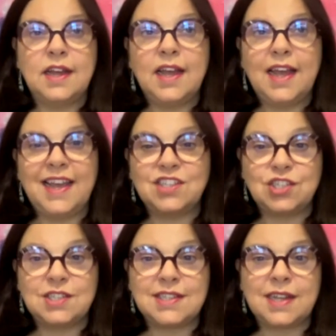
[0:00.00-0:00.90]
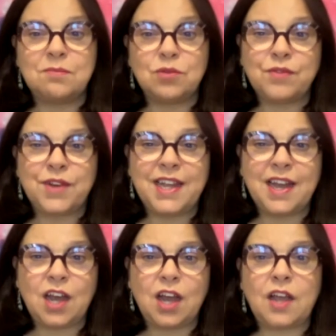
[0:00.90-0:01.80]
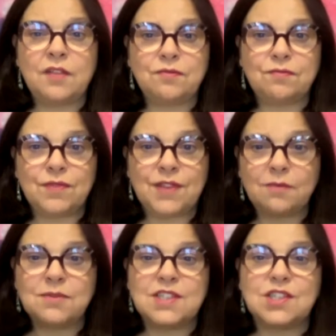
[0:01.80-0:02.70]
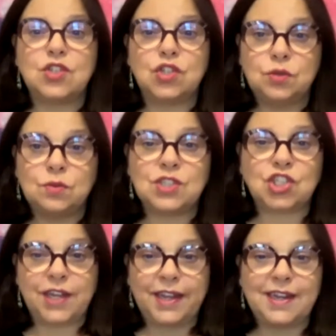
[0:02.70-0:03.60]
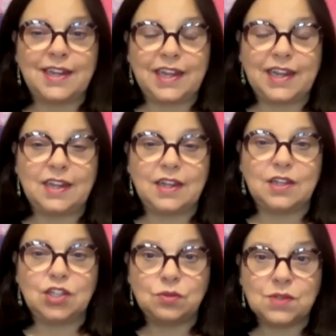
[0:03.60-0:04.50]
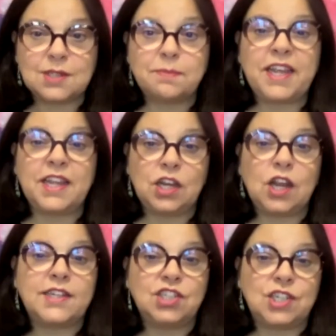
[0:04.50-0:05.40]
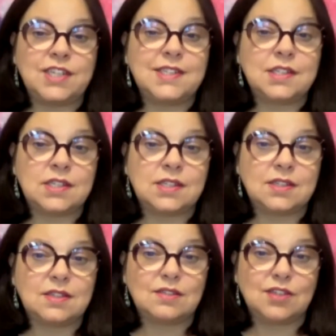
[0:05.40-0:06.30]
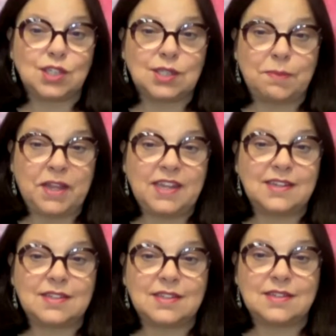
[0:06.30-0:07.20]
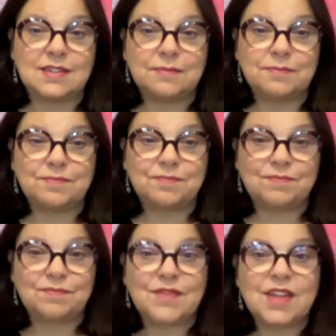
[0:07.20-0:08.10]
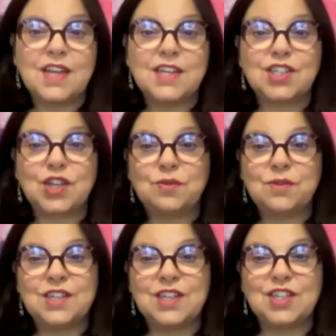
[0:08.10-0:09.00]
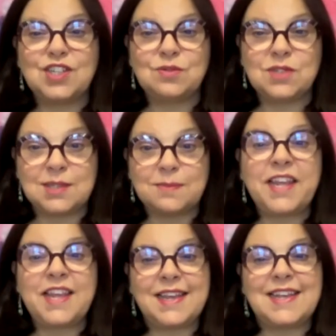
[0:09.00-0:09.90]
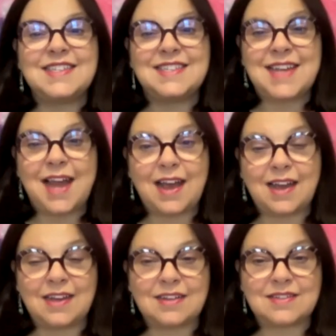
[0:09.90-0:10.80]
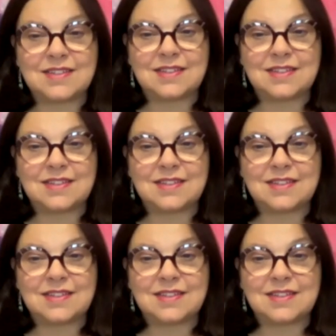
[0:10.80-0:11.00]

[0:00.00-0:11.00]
And she said, Maria, you were channeling, you were speaking like Jesus speaks. So you were speaking in tongues.